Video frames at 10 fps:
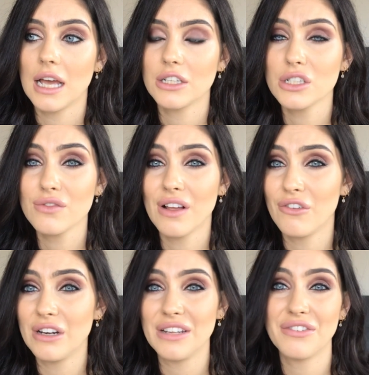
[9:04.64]
I just felt
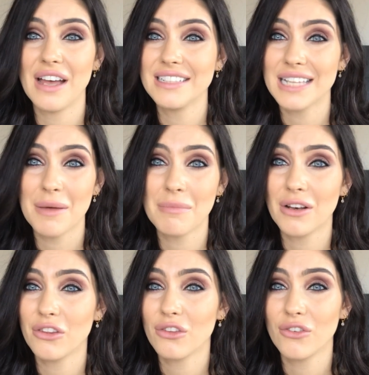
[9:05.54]
really fed up.
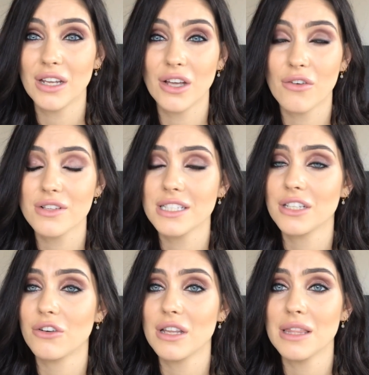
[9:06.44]
Month 3, obviously
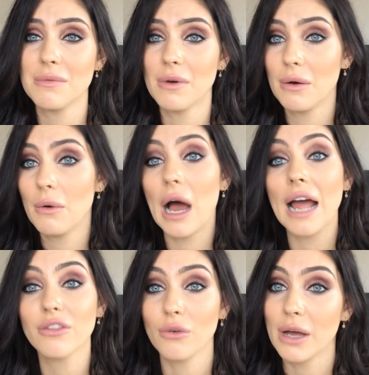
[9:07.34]

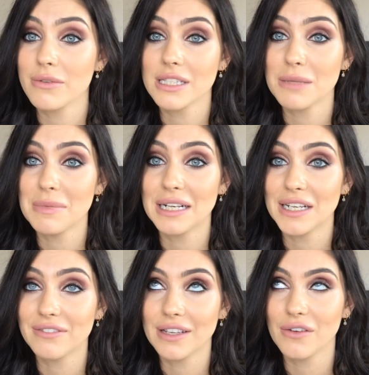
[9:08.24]
I thought I was in the middle
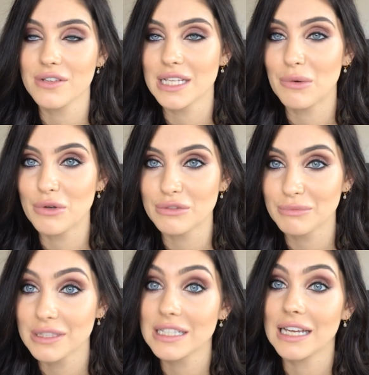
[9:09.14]
of it. Obviously I wasn't,
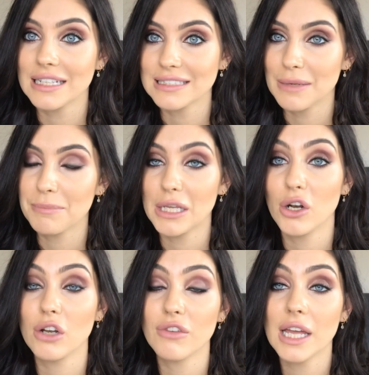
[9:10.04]
because I ended up being
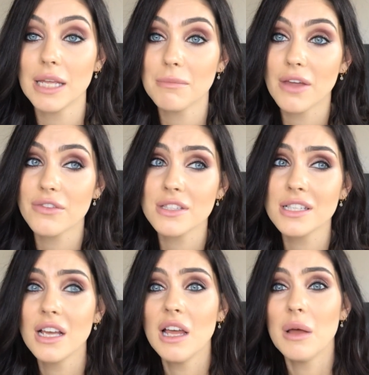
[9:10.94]
on it for 8 months,
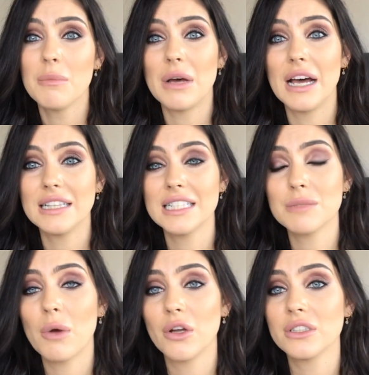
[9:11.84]
but at this
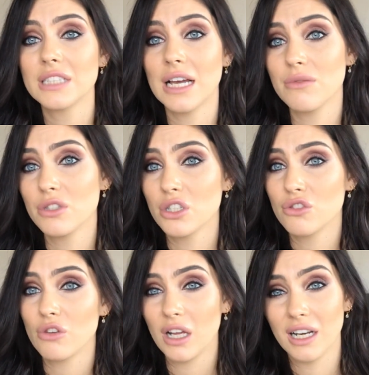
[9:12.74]
point I was just
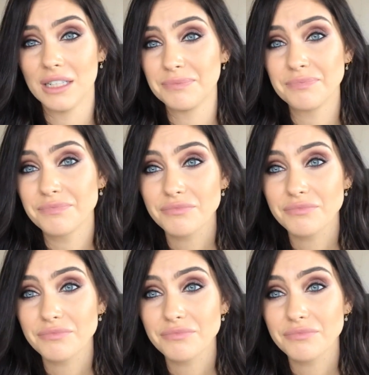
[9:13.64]
struggling